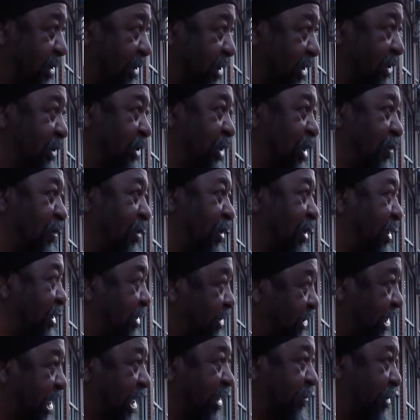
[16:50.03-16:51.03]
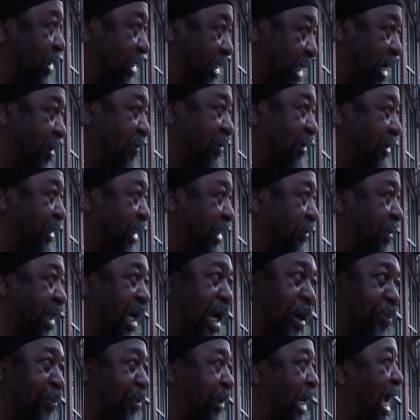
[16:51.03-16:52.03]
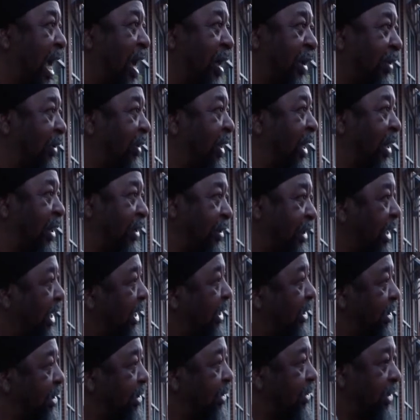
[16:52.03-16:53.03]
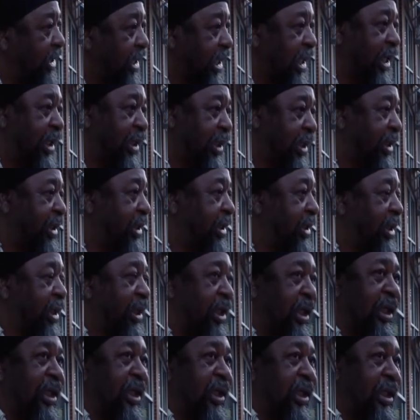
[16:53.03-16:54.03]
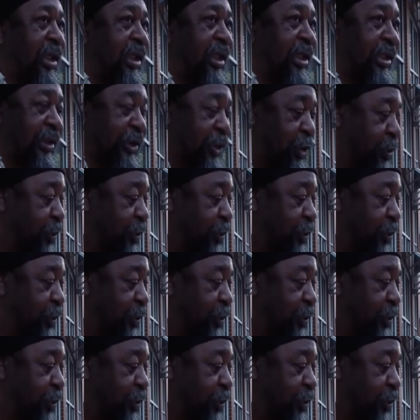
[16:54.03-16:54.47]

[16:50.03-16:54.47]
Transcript: Cause you ever heard Jake be having sex, man, I plowed her out. Like, okay, yeah.